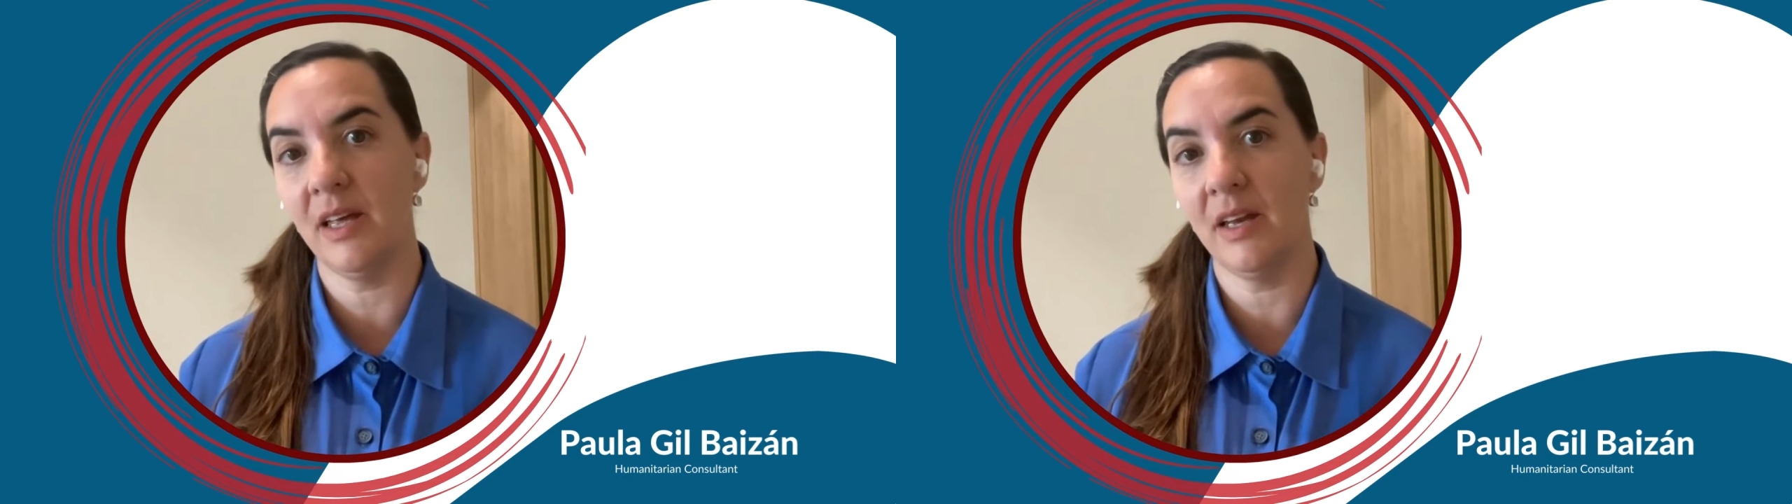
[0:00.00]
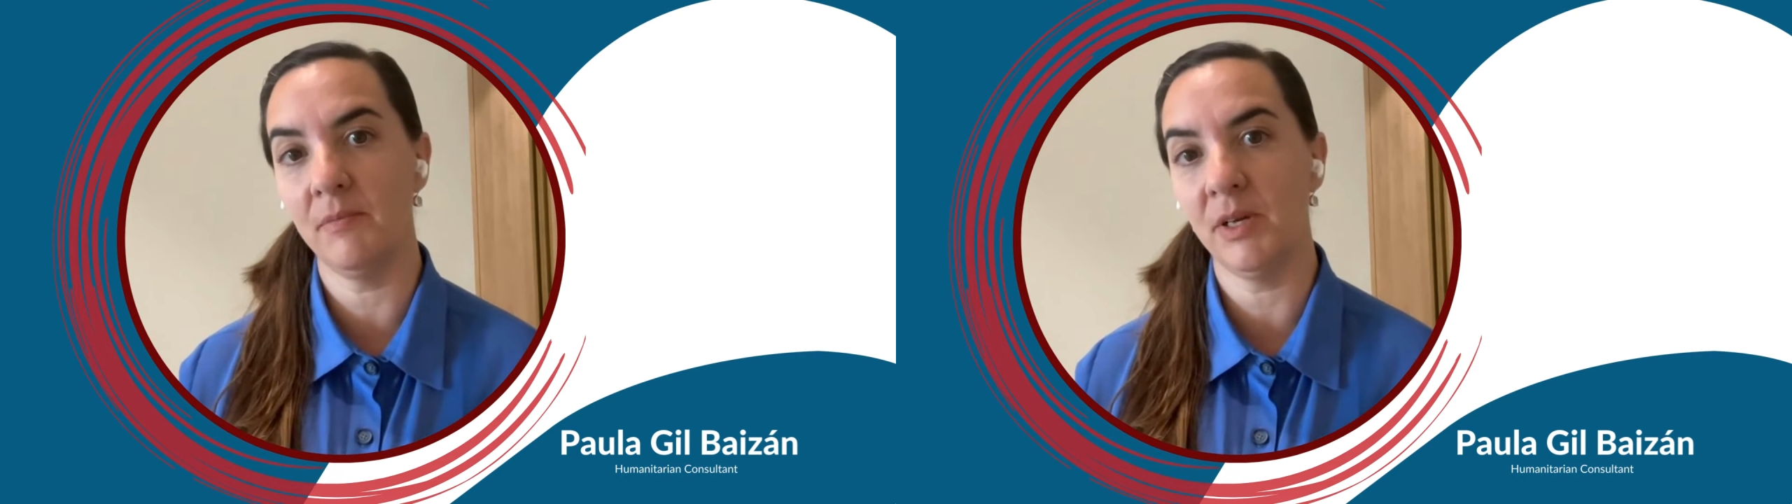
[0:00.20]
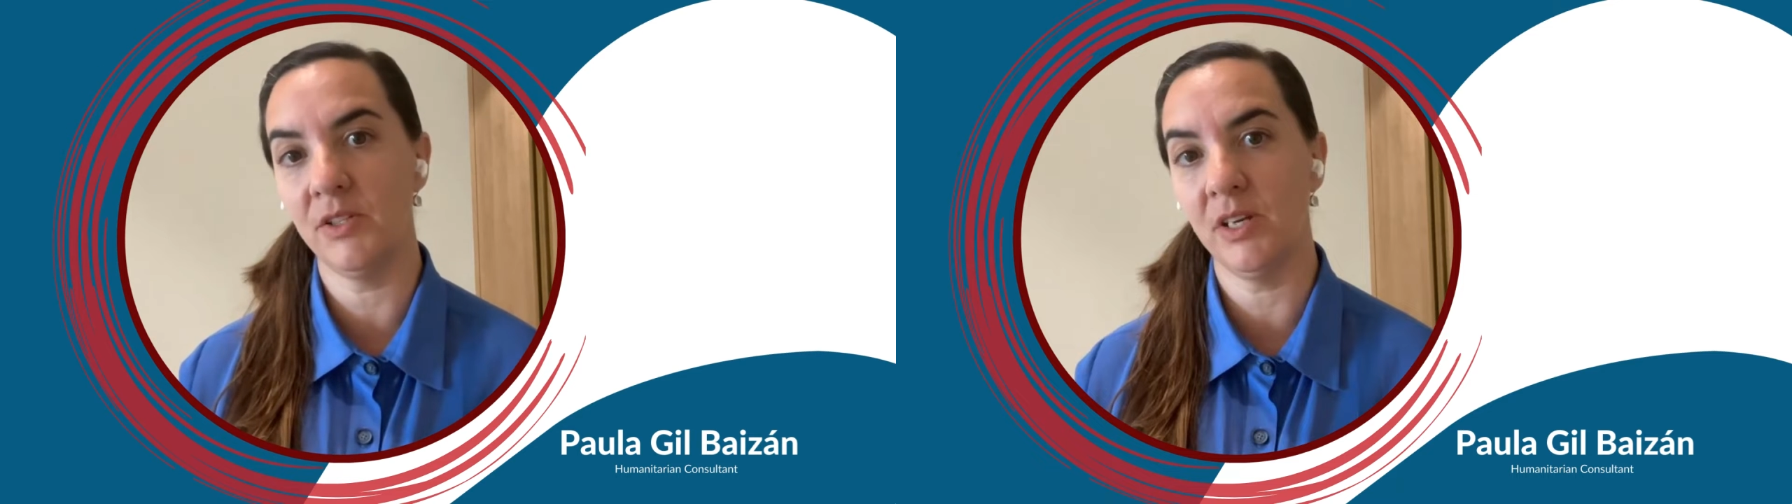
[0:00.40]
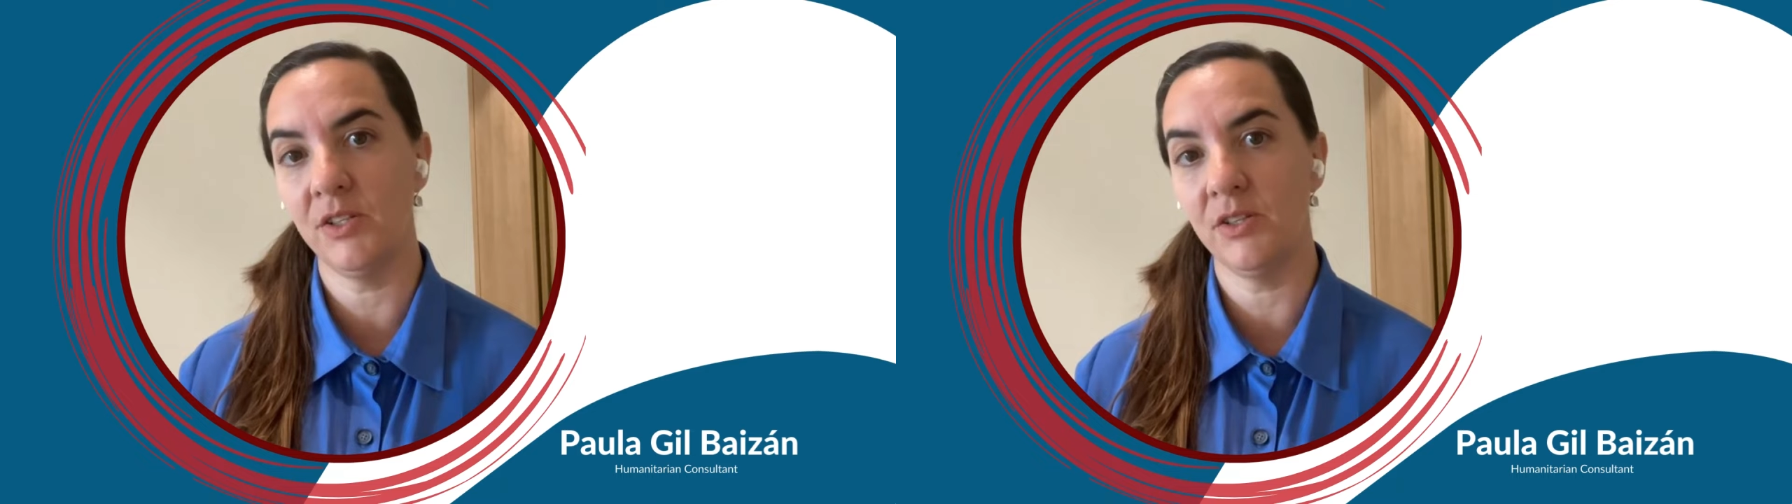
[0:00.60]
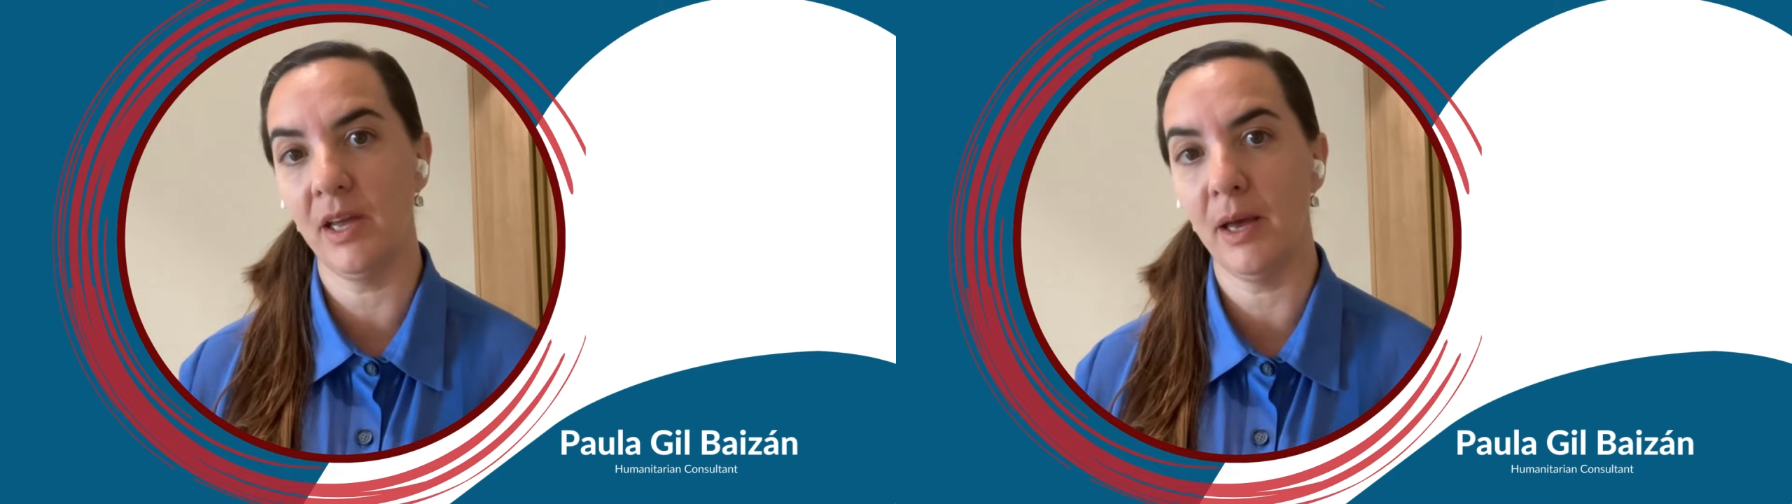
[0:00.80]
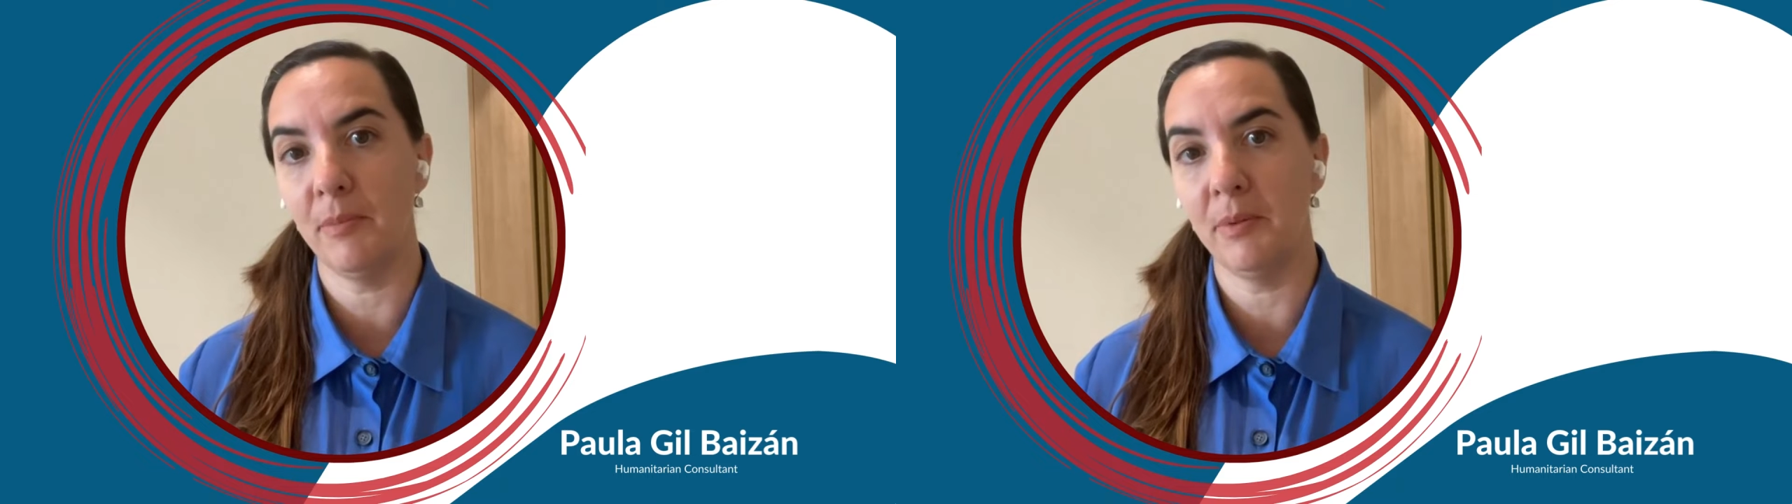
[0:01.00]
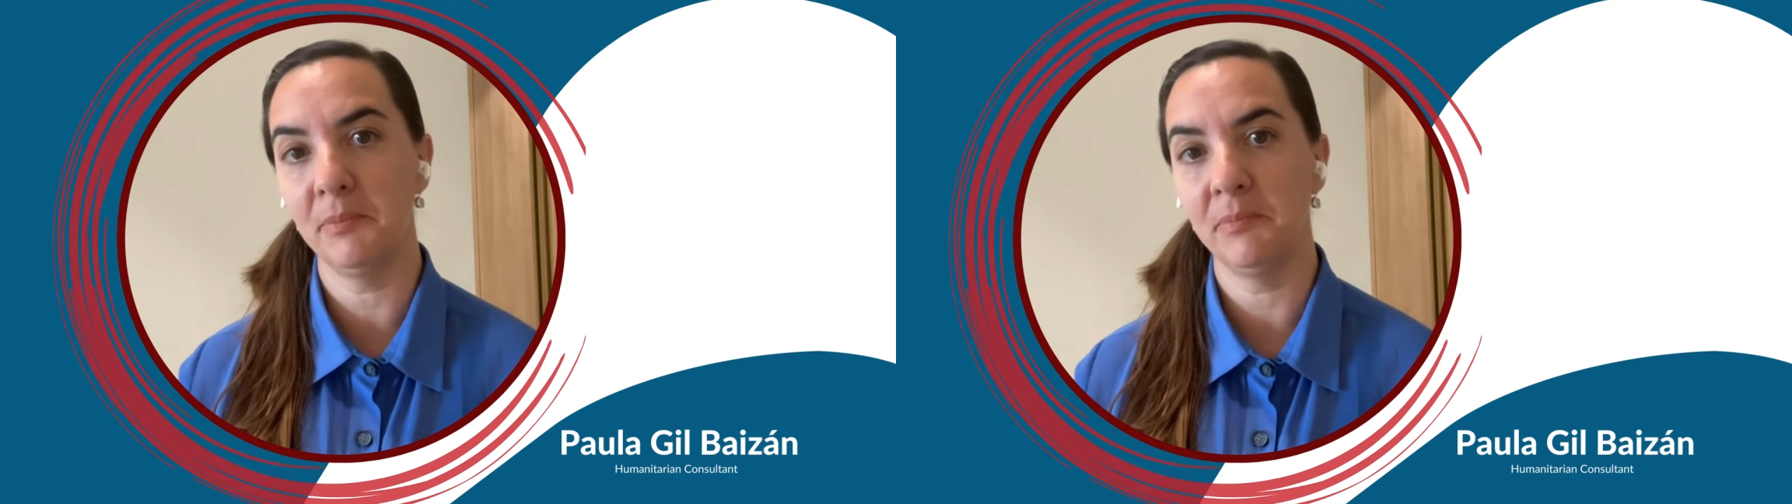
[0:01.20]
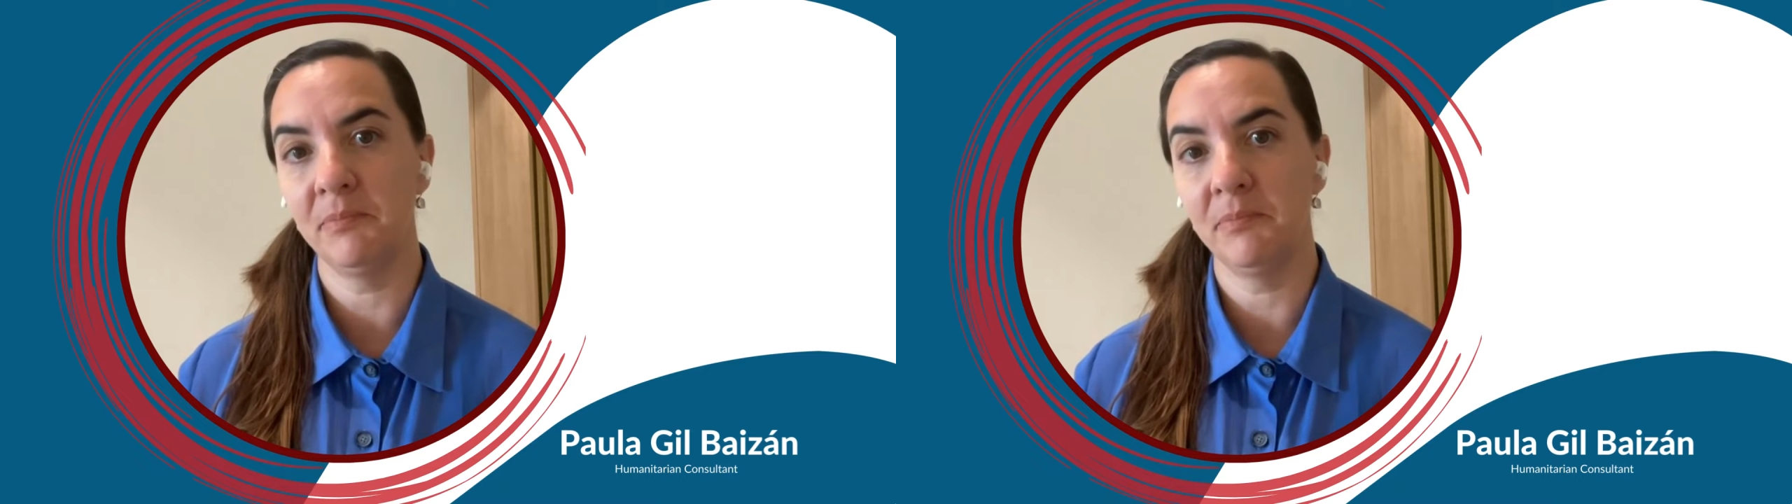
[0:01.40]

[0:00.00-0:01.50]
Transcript: that imagination gap.